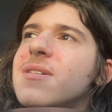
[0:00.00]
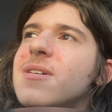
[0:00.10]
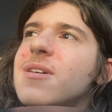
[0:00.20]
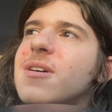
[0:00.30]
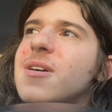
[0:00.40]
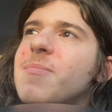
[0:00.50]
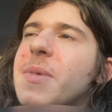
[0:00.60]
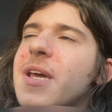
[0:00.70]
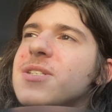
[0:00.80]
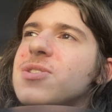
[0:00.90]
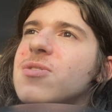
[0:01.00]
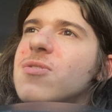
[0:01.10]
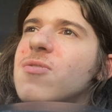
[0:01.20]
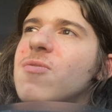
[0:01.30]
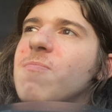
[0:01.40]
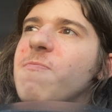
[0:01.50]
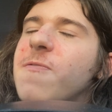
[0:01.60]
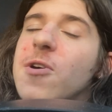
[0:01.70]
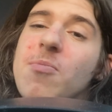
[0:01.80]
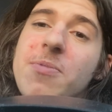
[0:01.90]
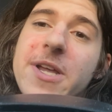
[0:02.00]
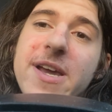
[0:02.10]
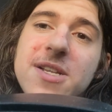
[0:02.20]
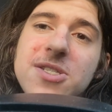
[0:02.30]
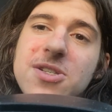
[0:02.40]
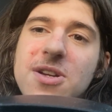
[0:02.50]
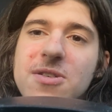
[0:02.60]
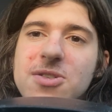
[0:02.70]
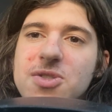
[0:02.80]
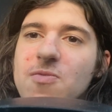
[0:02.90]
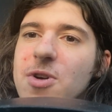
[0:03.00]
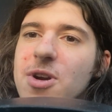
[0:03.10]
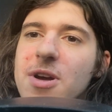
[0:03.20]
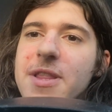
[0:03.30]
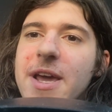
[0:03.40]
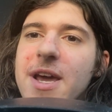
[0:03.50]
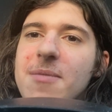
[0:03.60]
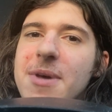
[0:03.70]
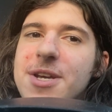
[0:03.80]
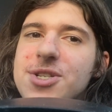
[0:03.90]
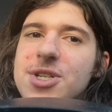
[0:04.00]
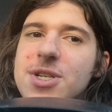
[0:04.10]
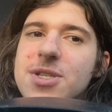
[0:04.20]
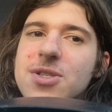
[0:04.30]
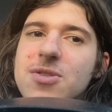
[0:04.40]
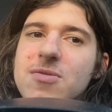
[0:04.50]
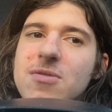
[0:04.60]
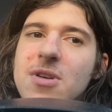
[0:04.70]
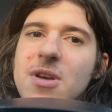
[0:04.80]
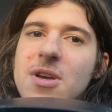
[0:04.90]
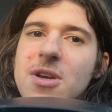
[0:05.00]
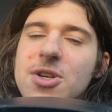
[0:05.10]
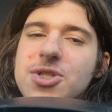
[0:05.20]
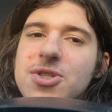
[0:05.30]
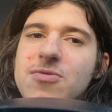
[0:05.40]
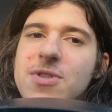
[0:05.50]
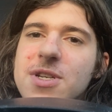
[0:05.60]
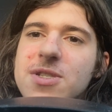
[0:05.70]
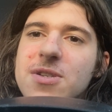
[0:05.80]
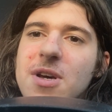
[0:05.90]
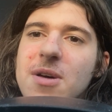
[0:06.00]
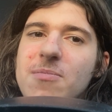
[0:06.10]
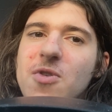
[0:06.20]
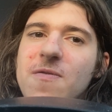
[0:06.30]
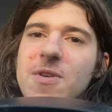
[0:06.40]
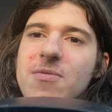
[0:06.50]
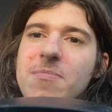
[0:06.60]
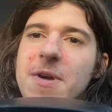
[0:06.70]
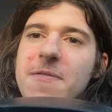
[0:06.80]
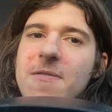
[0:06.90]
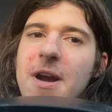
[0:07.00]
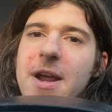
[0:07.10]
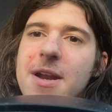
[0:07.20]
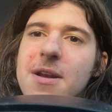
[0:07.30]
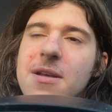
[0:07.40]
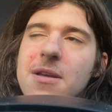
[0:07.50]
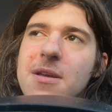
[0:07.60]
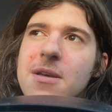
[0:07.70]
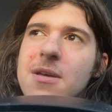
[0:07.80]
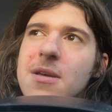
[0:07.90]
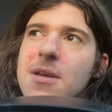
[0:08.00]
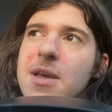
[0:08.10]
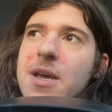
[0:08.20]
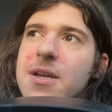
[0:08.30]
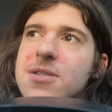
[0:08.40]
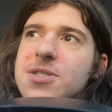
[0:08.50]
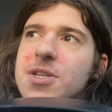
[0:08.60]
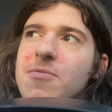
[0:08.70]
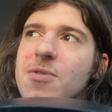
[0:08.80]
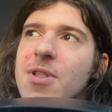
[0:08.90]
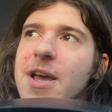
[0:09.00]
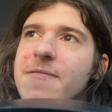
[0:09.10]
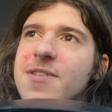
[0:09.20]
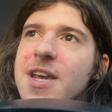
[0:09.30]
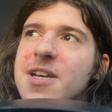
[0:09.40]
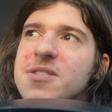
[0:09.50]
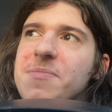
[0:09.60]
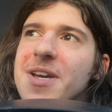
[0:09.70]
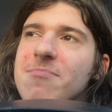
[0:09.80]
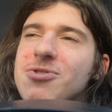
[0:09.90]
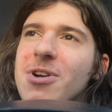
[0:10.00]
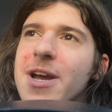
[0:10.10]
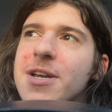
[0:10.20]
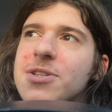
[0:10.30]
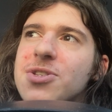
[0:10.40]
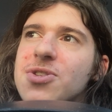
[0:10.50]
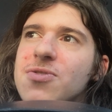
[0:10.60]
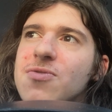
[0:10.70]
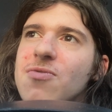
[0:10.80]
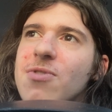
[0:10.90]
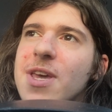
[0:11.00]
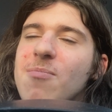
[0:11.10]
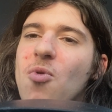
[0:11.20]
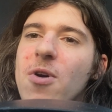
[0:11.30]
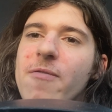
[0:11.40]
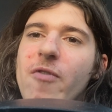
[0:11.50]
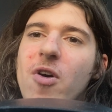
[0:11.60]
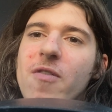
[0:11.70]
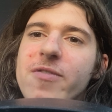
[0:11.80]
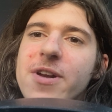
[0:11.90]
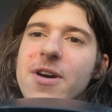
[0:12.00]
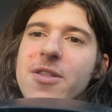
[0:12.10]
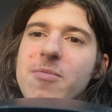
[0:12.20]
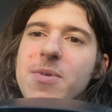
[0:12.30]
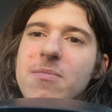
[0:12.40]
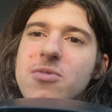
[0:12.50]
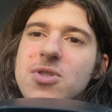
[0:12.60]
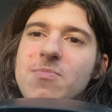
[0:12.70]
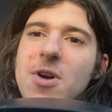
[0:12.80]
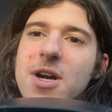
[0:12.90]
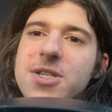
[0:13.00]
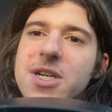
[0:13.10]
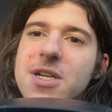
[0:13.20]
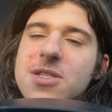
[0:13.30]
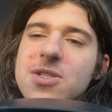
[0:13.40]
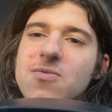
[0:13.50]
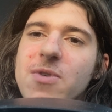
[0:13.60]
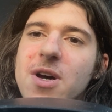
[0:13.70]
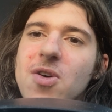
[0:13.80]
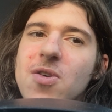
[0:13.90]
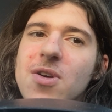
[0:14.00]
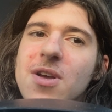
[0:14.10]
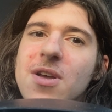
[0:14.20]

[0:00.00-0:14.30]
So film plans, gonna just work on the animations, shoot this movie with my friend, and see where life takes me. I'm trying to get more involved in other people's projects as well,